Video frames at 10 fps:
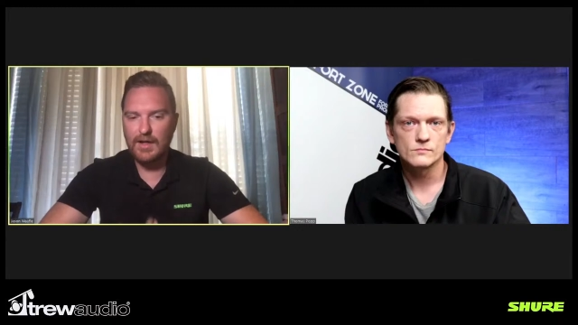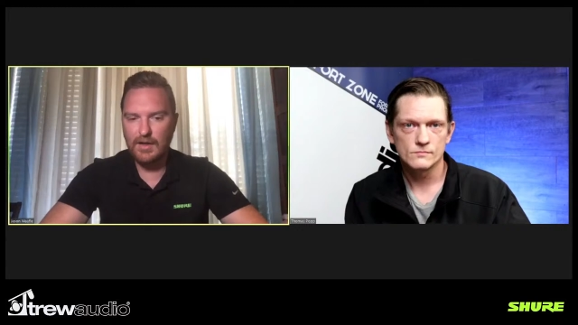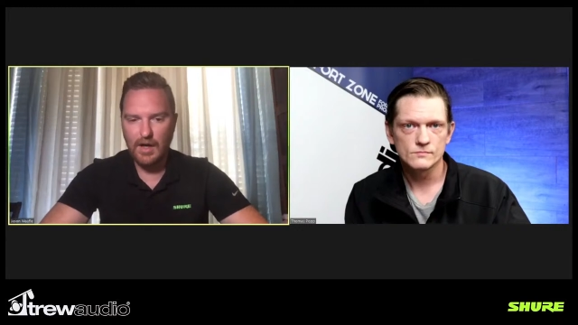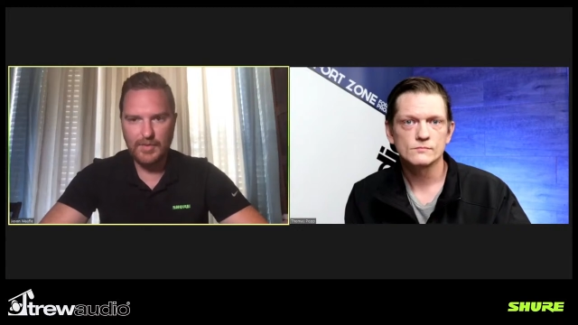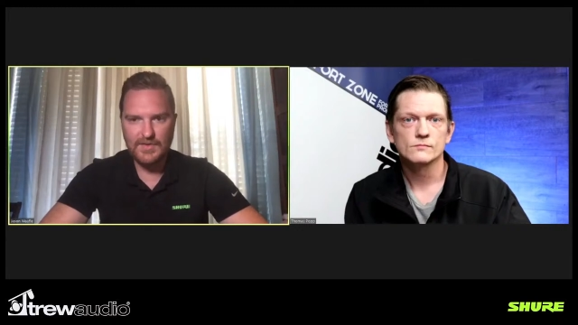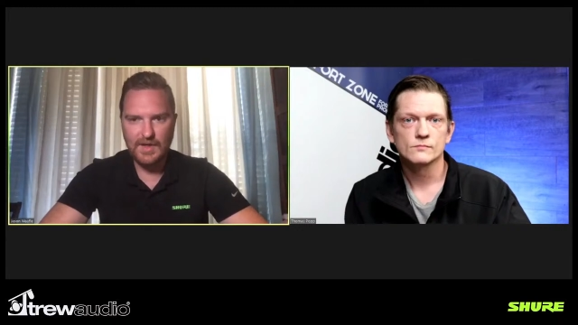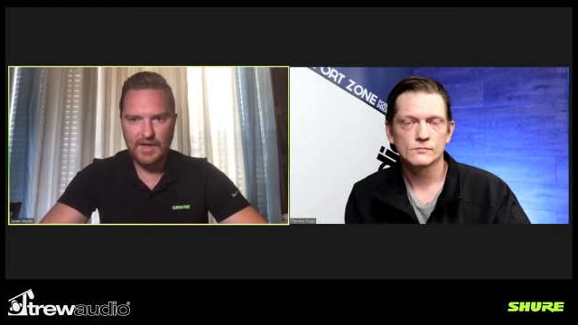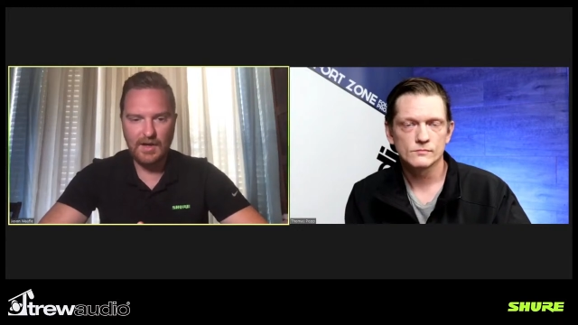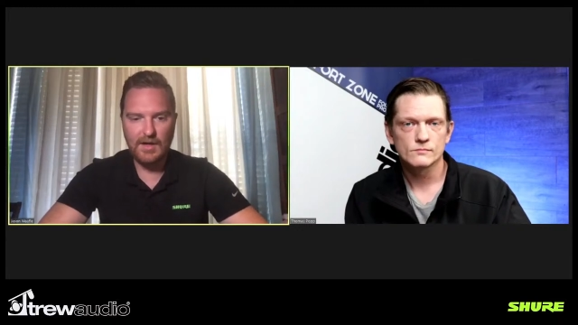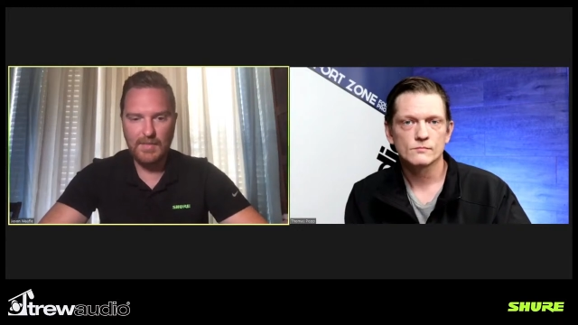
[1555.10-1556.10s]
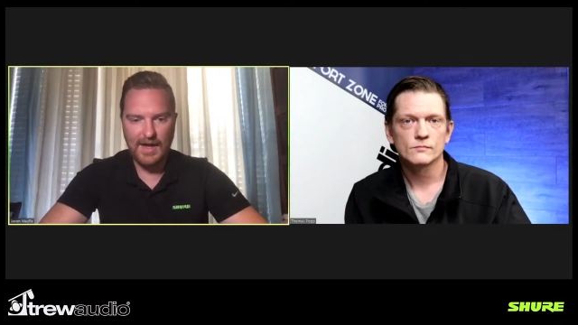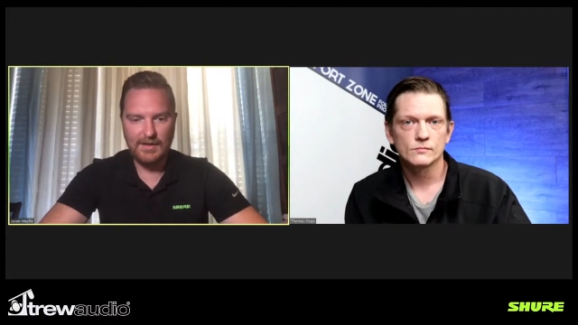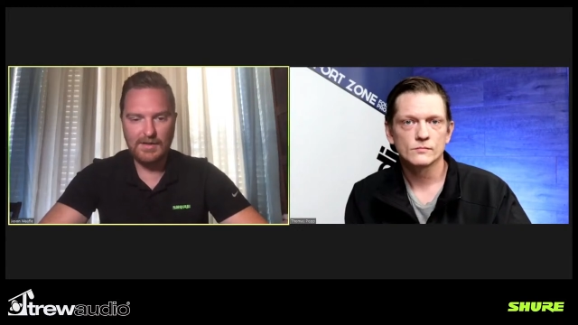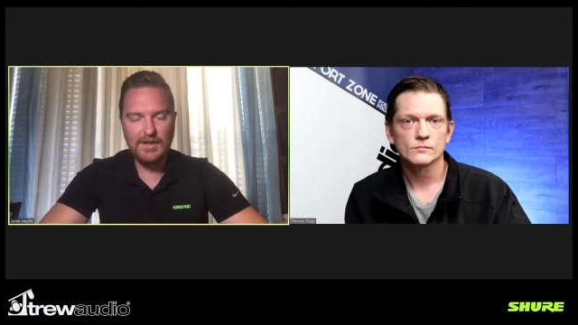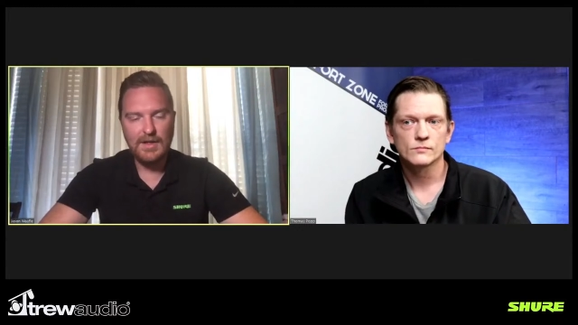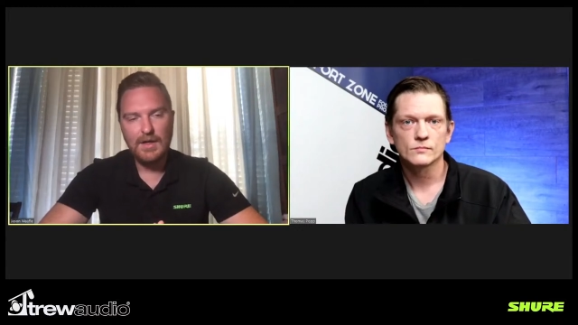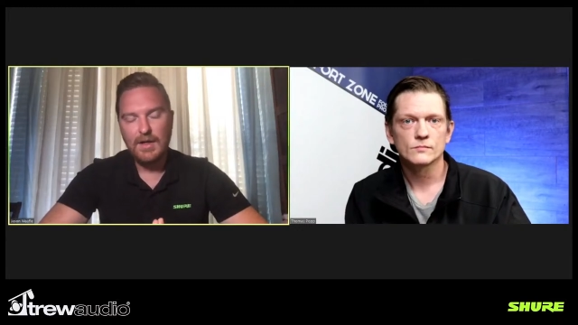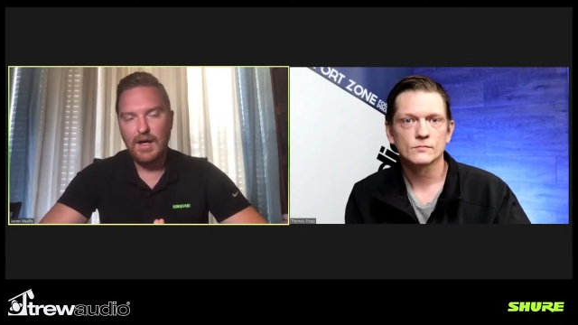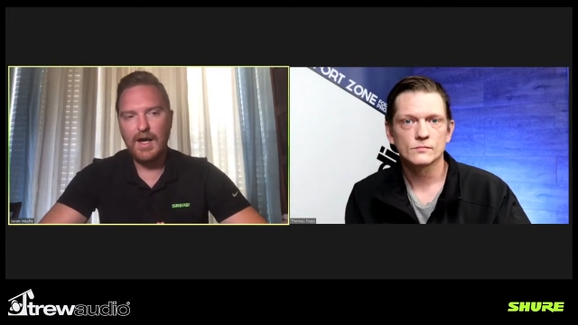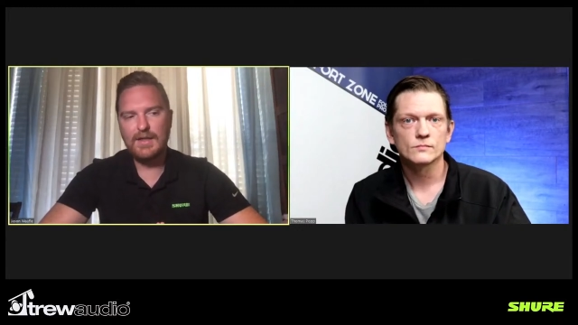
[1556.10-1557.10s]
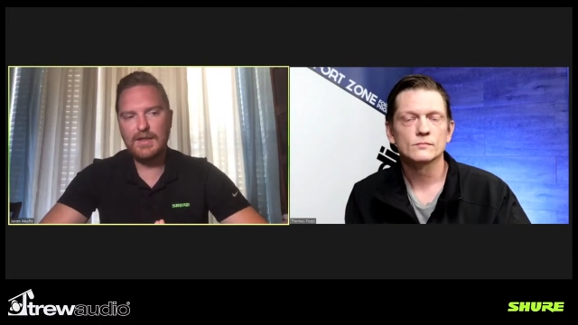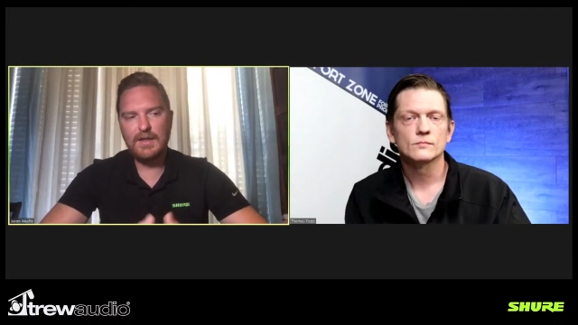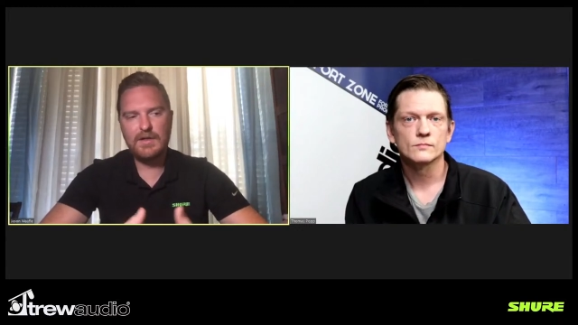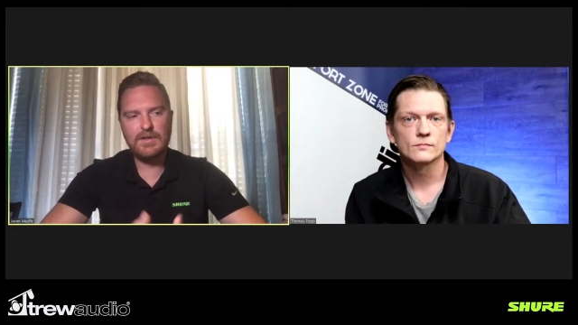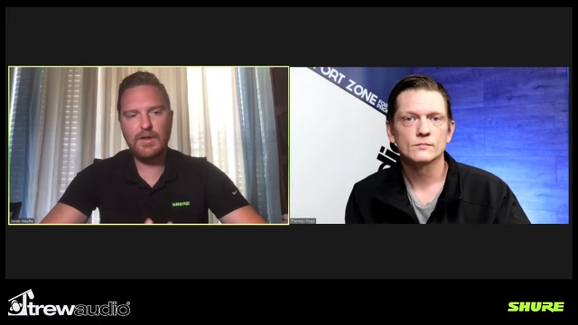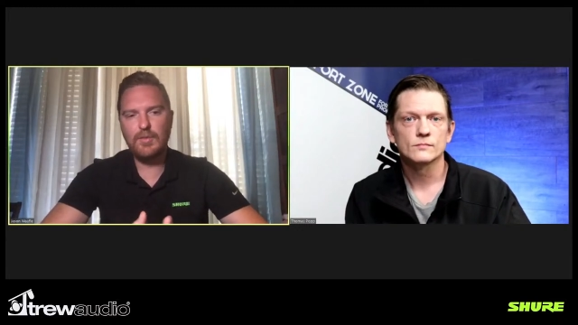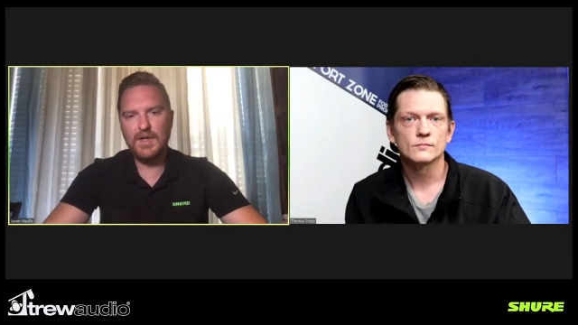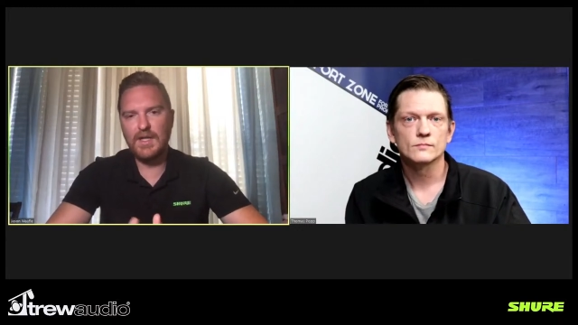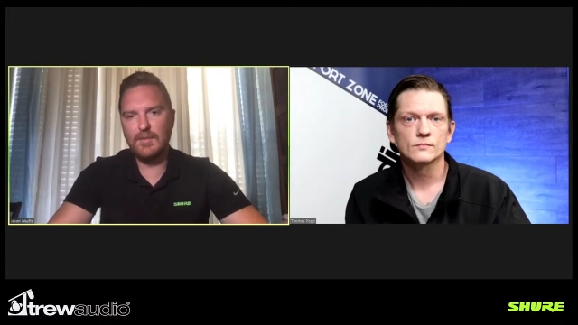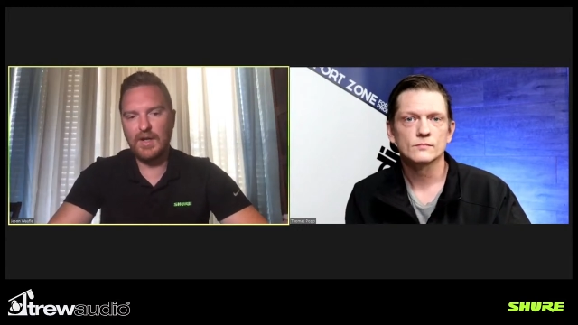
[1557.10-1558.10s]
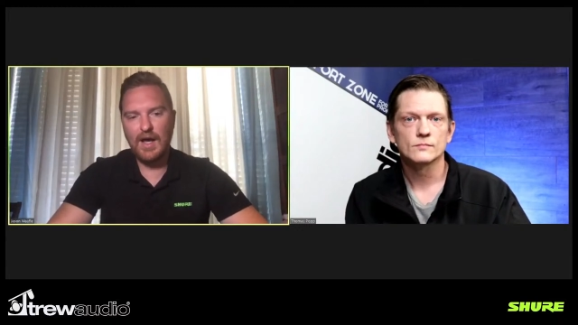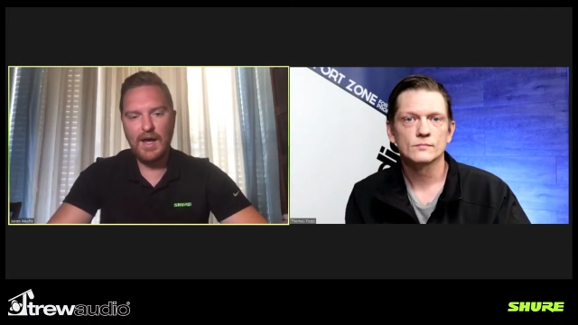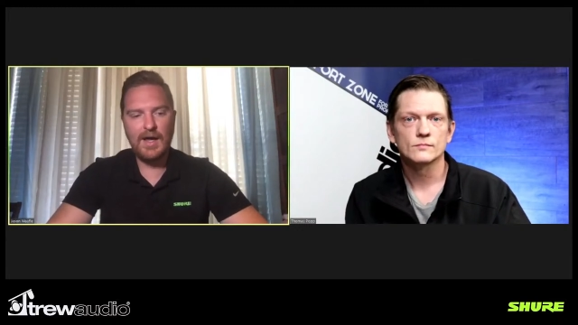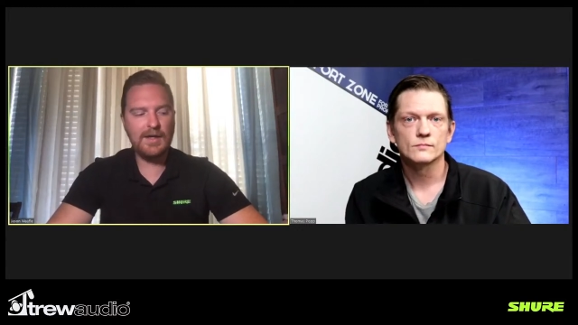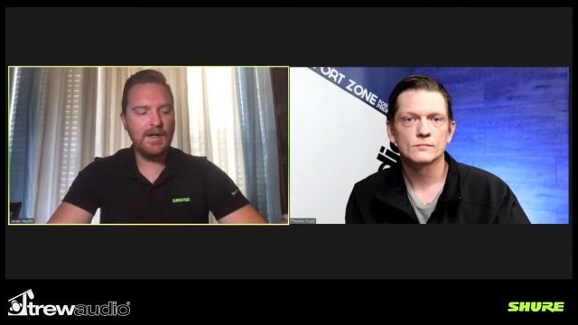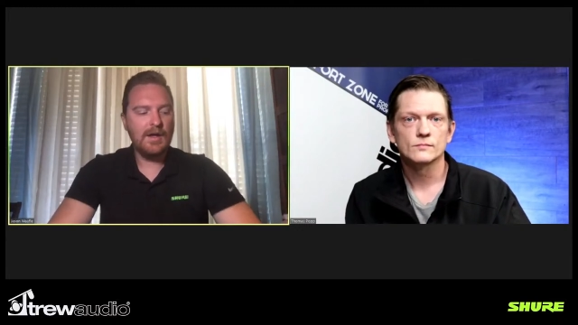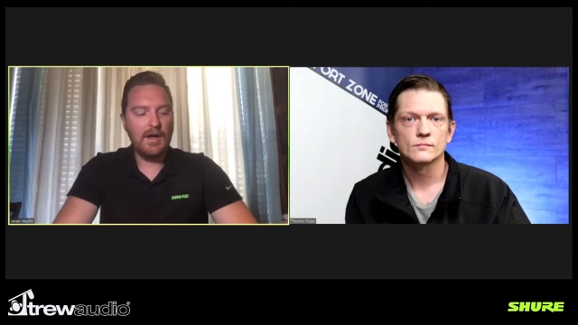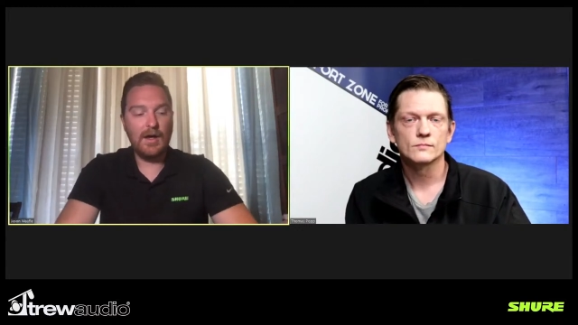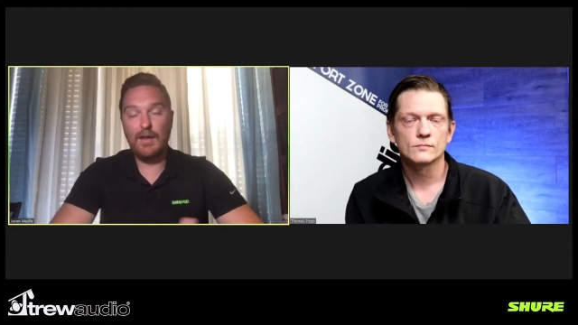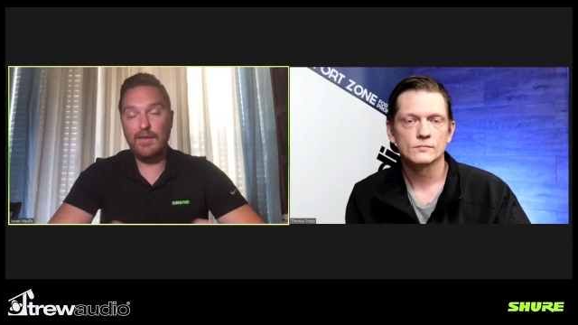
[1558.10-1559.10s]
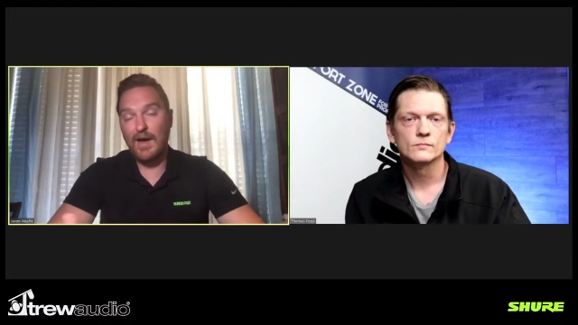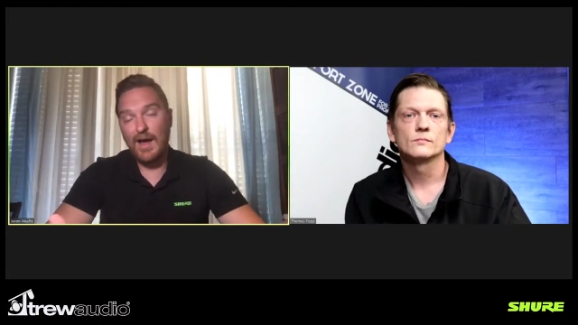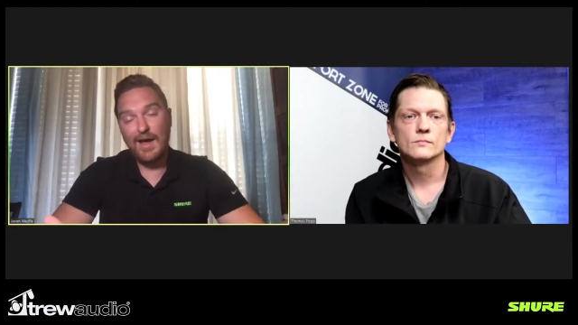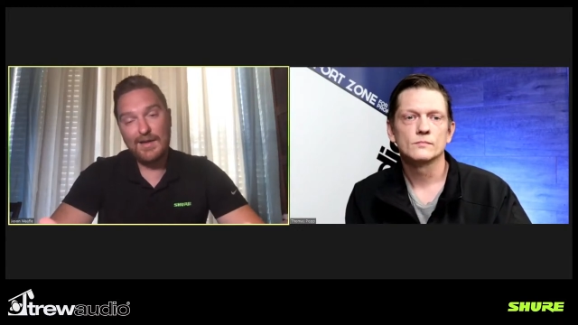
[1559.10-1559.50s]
Speaker 1: to compensate automatically. Uh, and then there's low, medium, and high. Uh, the high